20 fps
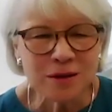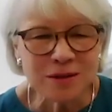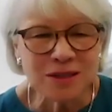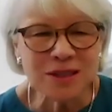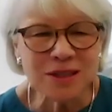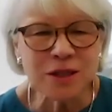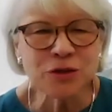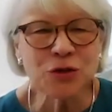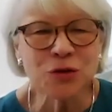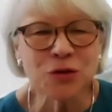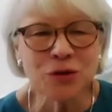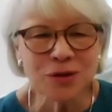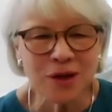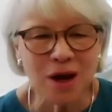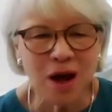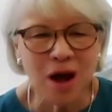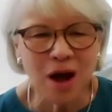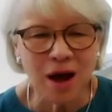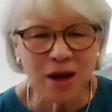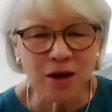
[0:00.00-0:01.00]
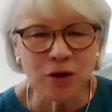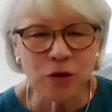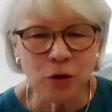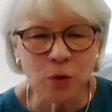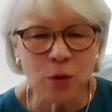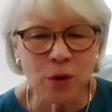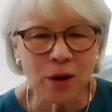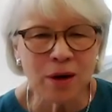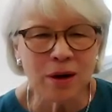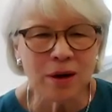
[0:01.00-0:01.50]
centered
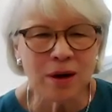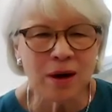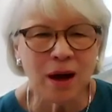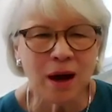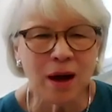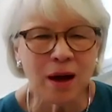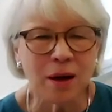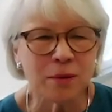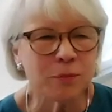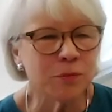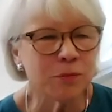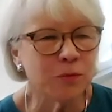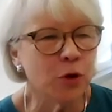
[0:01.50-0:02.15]
your uh,